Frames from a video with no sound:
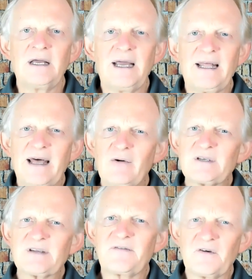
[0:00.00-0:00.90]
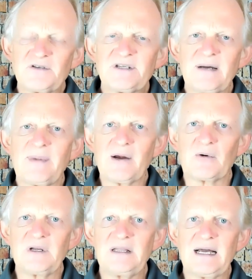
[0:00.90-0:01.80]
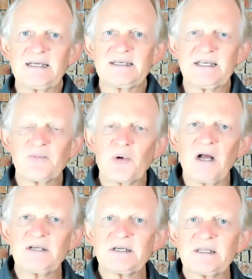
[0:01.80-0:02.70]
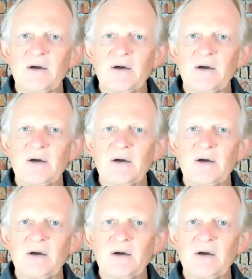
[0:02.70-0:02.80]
And that was the first time I realized this project